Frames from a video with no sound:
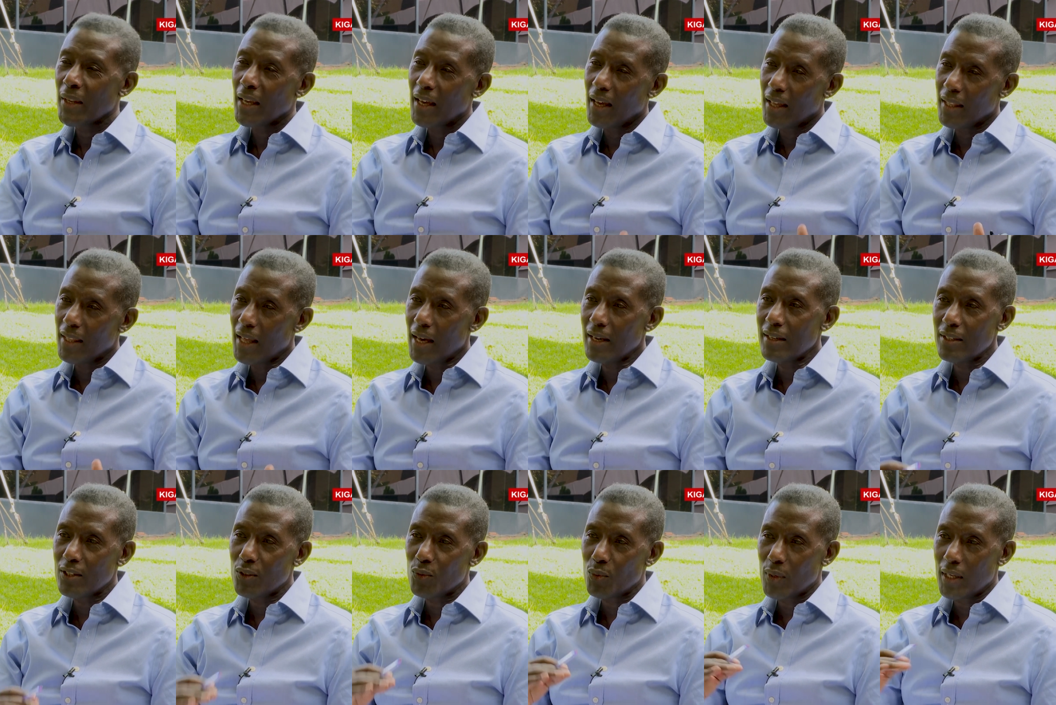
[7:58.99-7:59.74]
And that
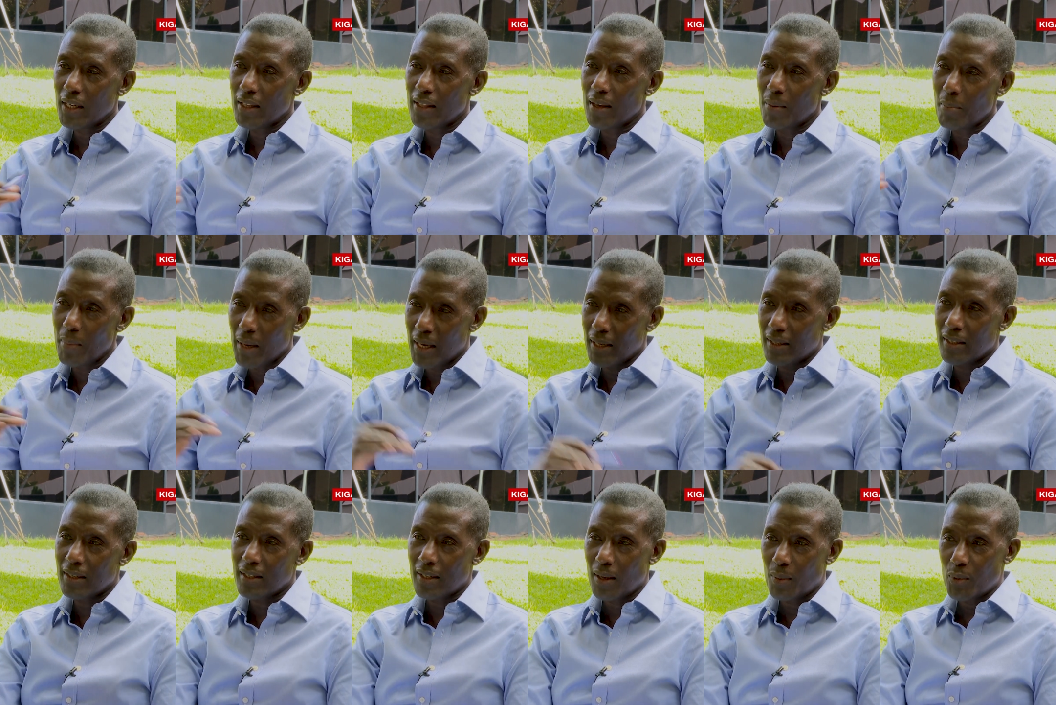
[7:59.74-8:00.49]
is really the
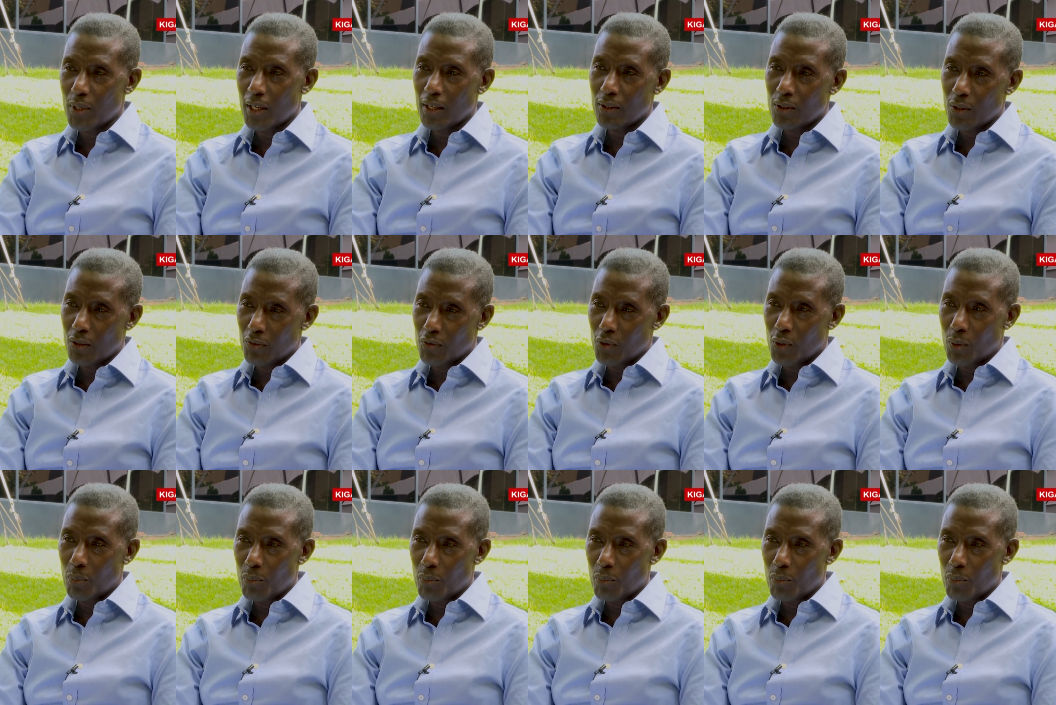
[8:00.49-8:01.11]
main subject of your